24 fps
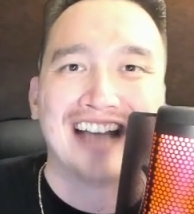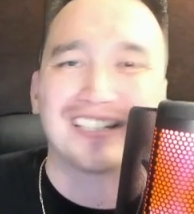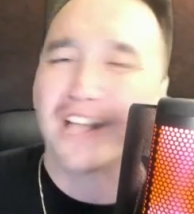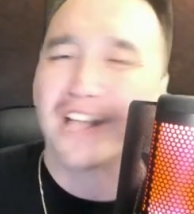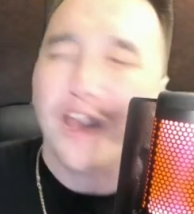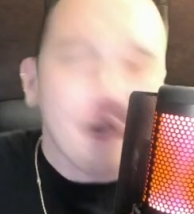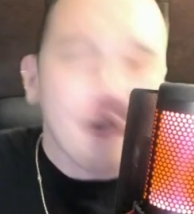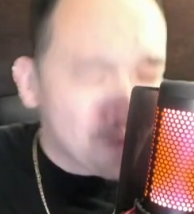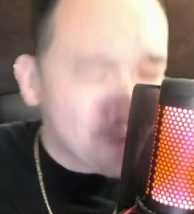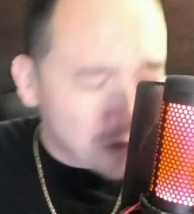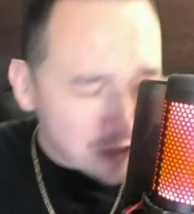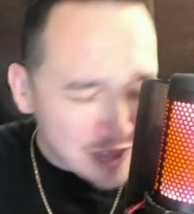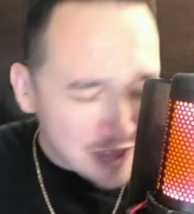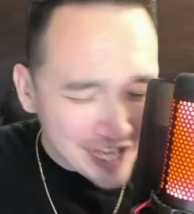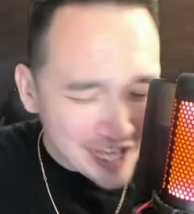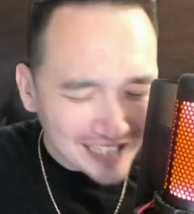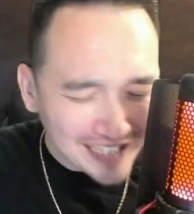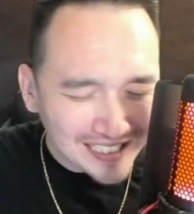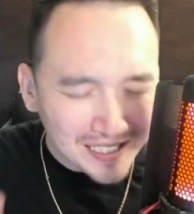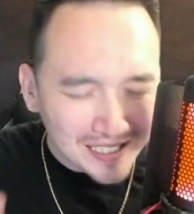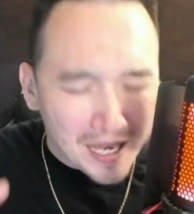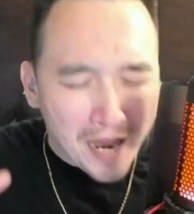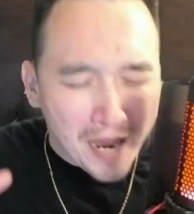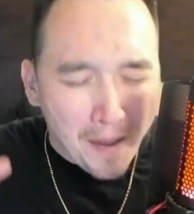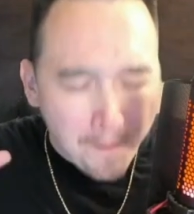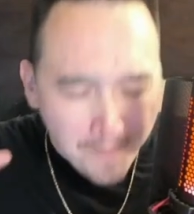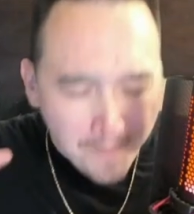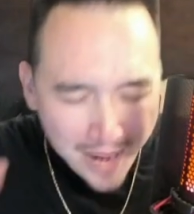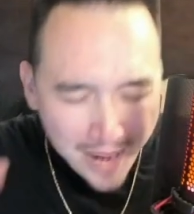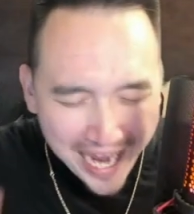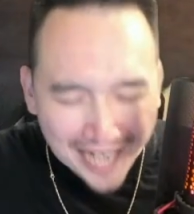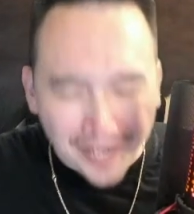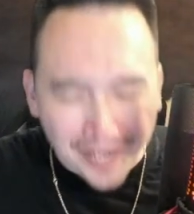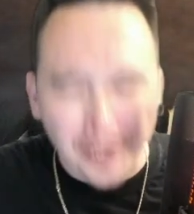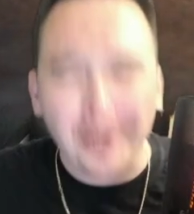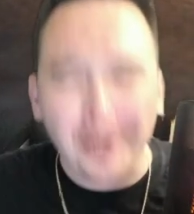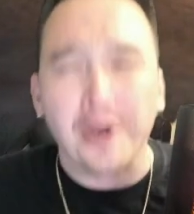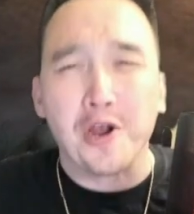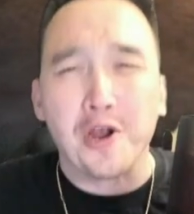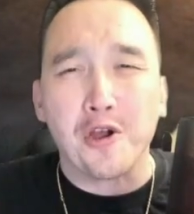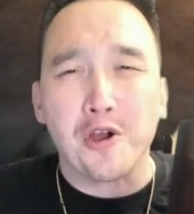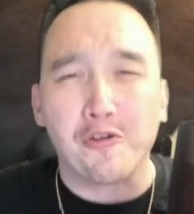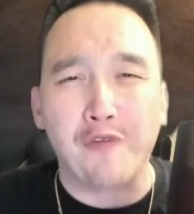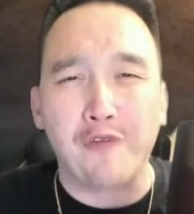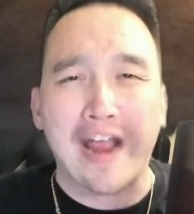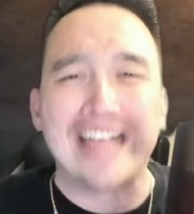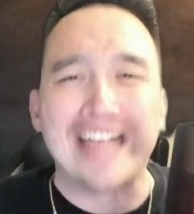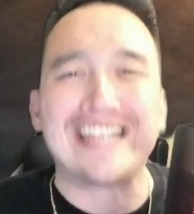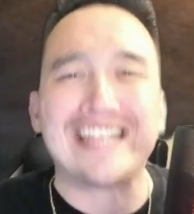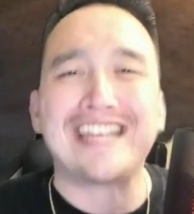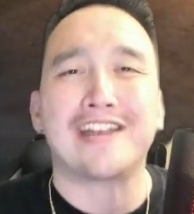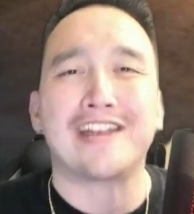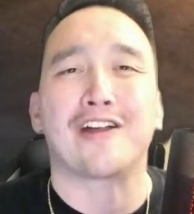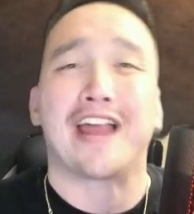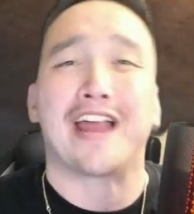For this banner right here.